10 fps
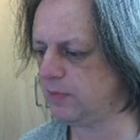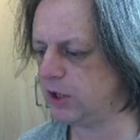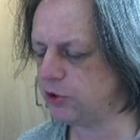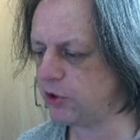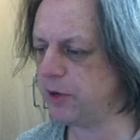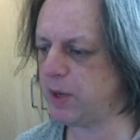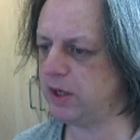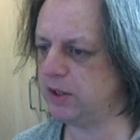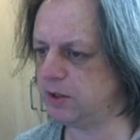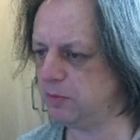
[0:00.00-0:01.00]

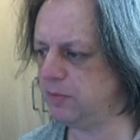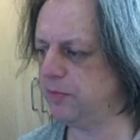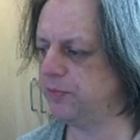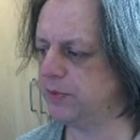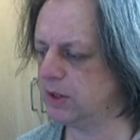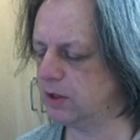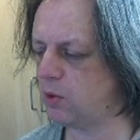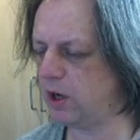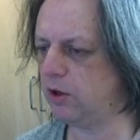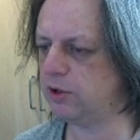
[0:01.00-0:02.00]
documented them.
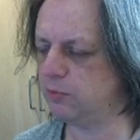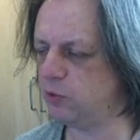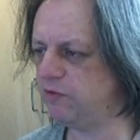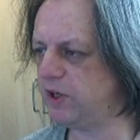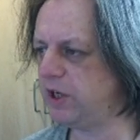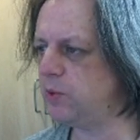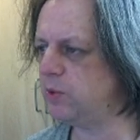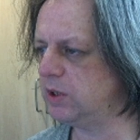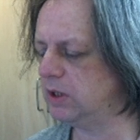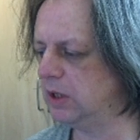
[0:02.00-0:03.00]
Quite a lot of them were
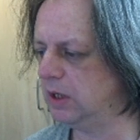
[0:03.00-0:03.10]
videoed.